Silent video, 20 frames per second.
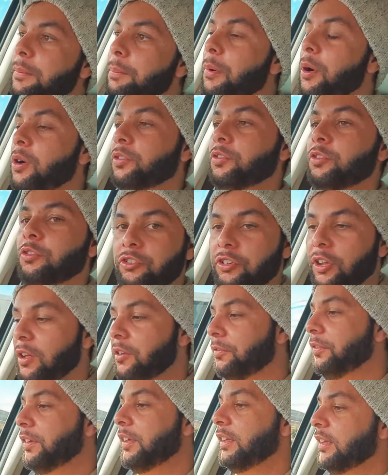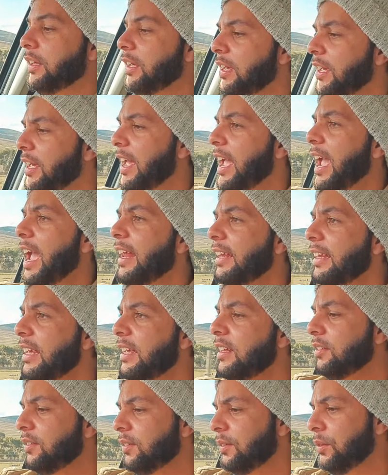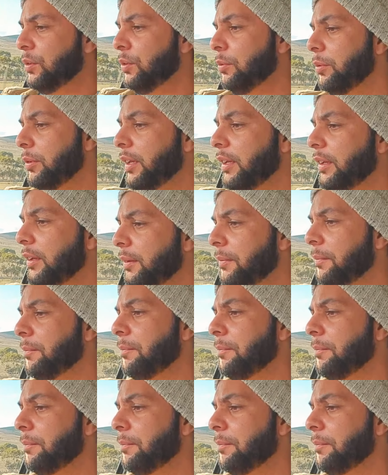parcel shelf in, and it's doing